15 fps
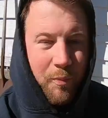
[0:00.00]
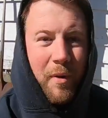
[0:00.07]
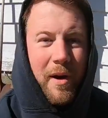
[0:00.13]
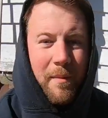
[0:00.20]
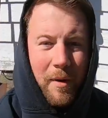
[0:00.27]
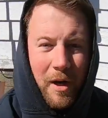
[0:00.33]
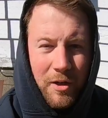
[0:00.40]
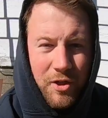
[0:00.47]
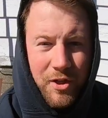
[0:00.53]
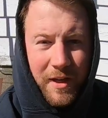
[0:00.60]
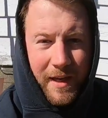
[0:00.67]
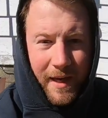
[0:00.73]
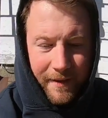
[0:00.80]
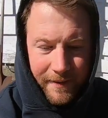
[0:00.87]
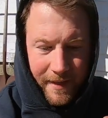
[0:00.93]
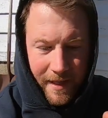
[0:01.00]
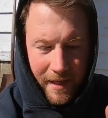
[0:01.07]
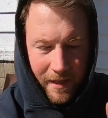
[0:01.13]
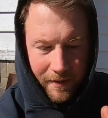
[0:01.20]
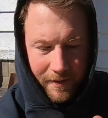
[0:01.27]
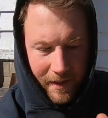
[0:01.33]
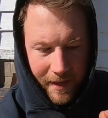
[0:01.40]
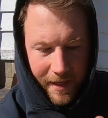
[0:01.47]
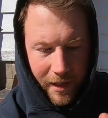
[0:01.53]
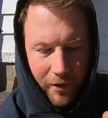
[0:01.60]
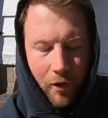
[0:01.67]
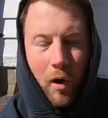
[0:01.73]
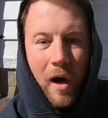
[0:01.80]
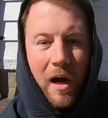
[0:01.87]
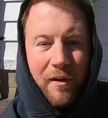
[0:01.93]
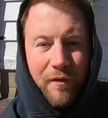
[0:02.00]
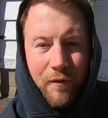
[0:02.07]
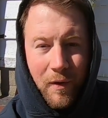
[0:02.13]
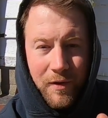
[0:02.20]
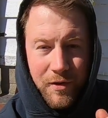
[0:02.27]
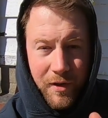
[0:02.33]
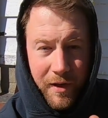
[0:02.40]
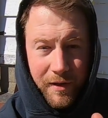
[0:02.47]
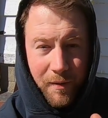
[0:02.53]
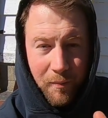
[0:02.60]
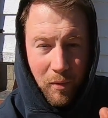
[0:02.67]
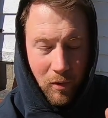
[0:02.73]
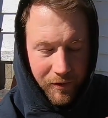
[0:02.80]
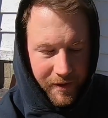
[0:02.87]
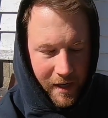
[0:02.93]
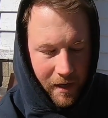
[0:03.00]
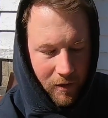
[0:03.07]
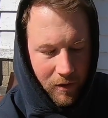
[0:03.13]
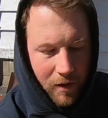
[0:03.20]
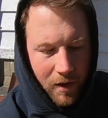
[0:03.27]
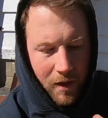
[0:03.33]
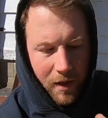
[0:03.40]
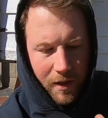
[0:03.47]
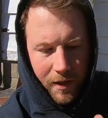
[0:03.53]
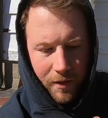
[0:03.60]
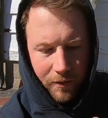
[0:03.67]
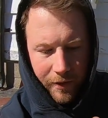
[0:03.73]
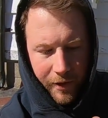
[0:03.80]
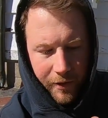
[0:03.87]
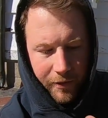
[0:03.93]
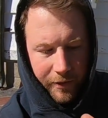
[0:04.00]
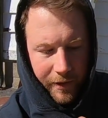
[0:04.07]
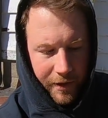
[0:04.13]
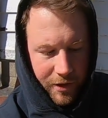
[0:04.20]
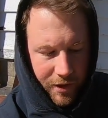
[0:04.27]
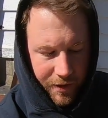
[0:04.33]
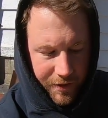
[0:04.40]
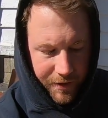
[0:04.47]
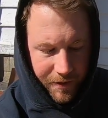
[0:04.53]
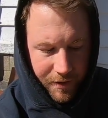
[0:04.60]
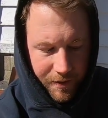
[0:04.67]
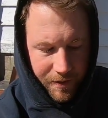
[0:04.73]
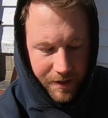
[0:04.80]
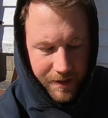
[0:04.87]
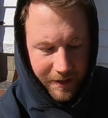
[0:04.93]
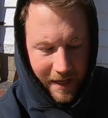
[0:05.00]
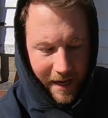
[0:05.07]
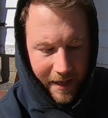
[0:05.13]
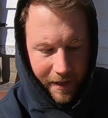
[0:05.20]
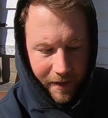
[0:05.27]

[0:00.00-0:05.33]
pretty much to get the gear off, once you get the bolt out, you literally just slide